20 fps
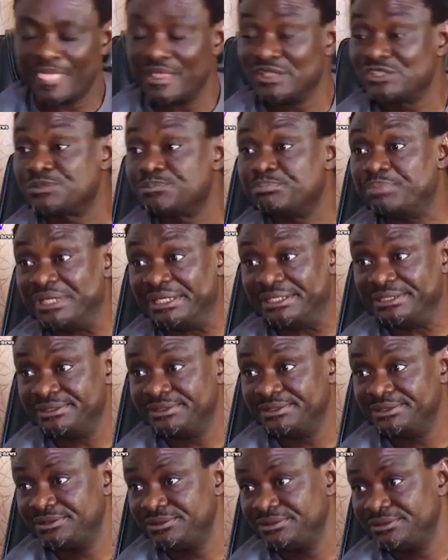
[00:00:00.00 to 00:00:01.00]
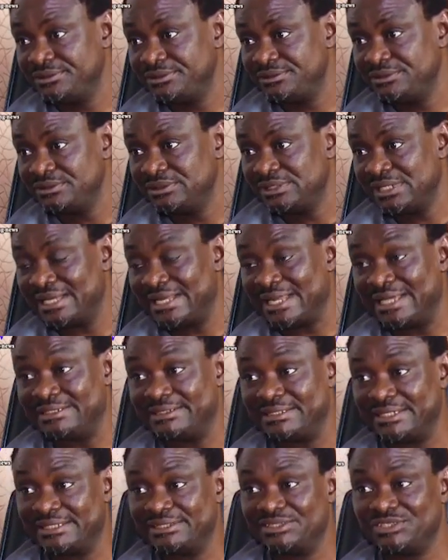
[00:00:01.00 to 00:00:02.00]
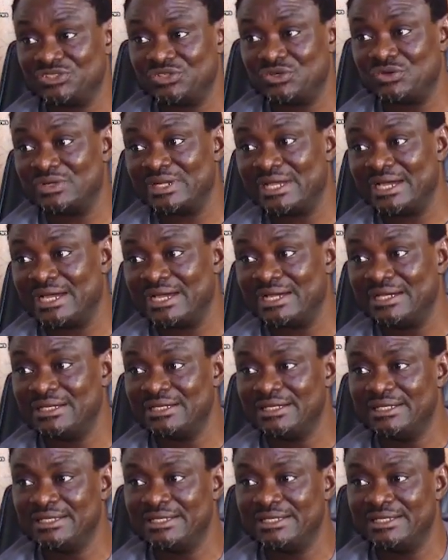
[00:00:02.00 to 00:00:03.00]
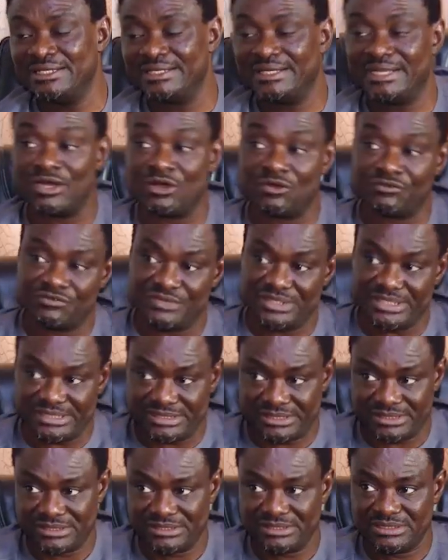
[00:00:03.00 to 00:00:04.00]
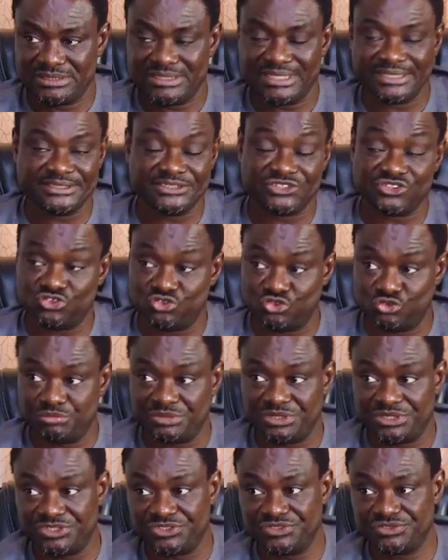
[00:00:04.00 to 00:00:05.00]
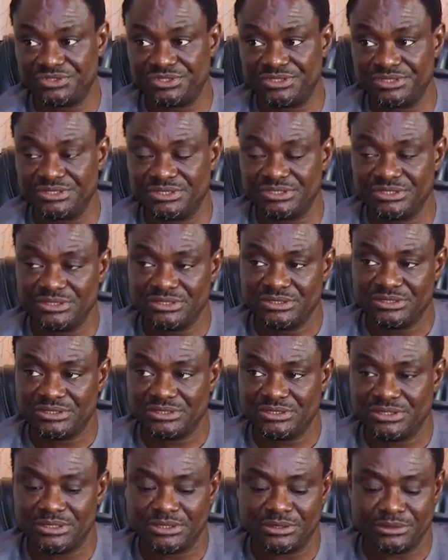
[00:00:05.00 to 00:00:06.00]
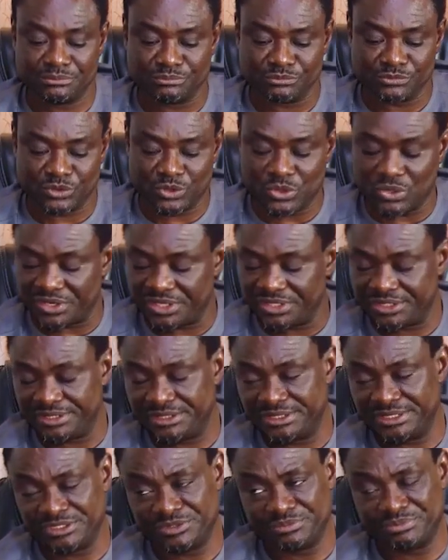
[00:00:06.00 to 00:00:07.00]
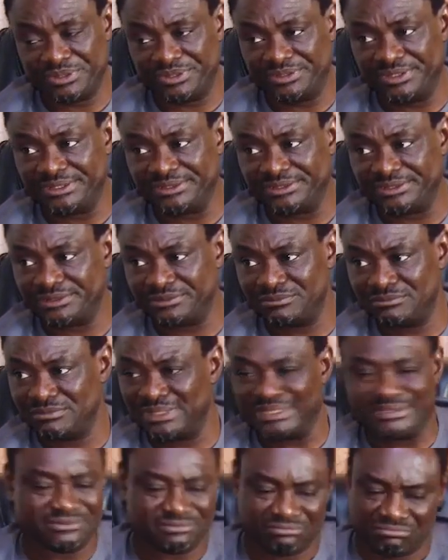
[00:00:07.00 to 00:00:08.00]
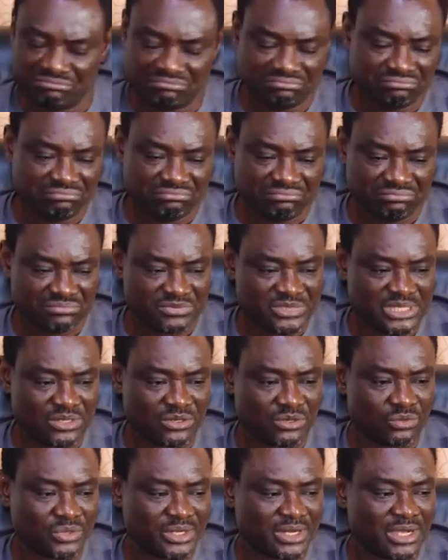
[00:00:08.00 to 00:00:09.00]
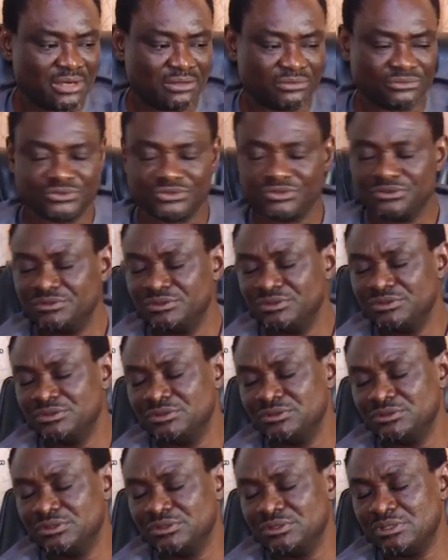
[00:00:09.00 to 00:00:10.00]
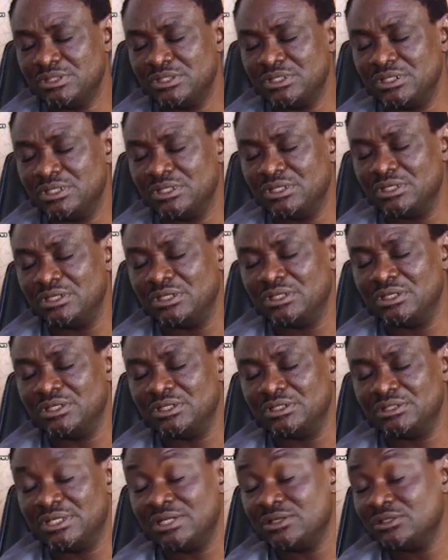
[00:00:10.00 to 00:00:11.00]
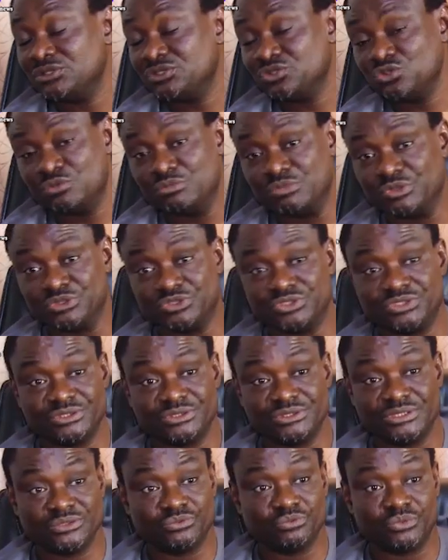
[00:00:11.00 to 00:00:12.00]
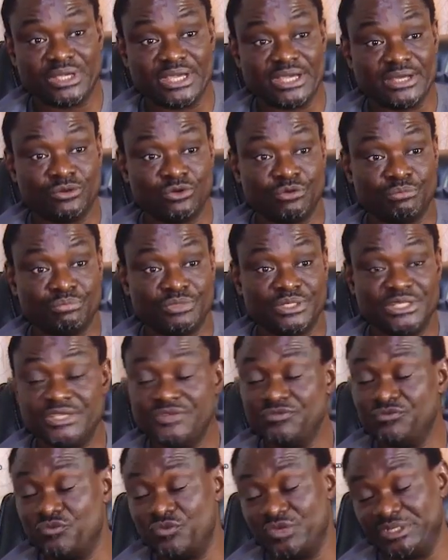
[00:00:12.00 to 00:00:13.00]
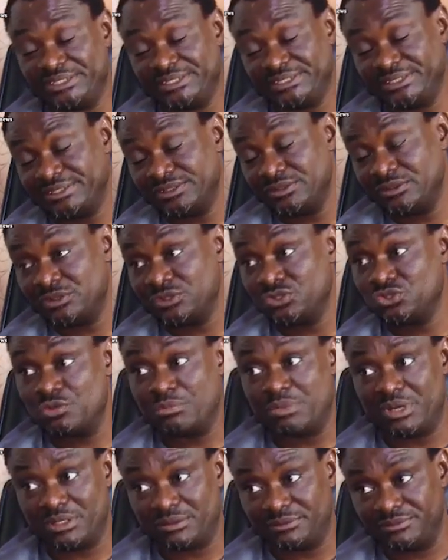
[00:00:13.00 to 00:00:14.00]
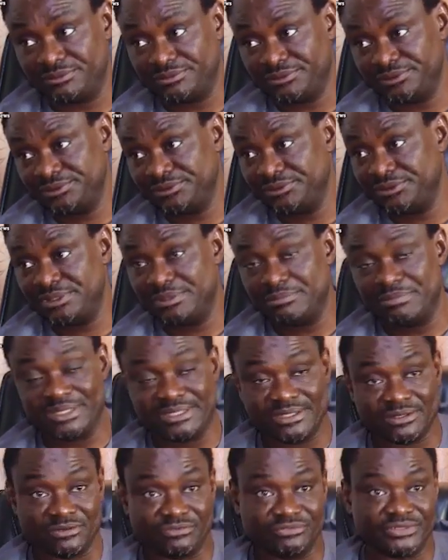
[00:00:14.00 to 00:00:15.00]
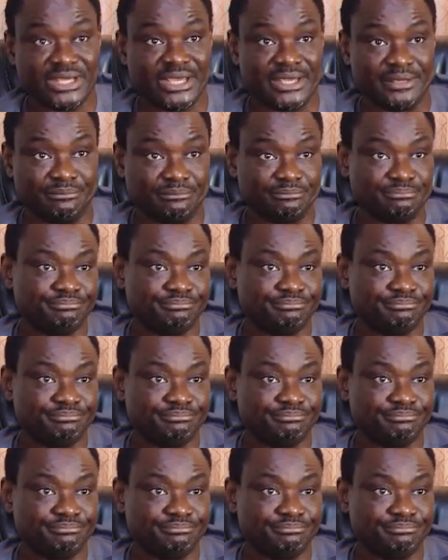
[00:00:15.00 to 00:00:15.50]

spin and address the other area of need that this new ministry currently experiencing. But they are not without, they are not so much that we cannot live with or so on. It's only a matter of time.